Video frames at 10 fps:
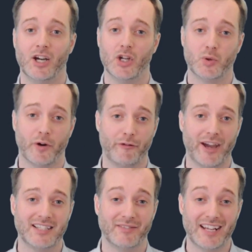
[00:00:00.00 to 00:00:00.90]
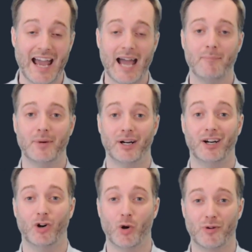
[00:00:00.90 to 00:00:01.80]
to effectively hamper
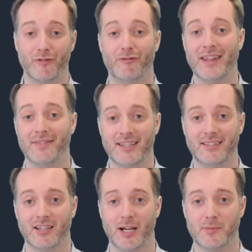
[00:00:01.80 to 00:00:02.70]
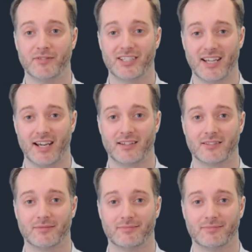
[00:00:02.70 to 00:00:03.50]
or prevent these types of attacks.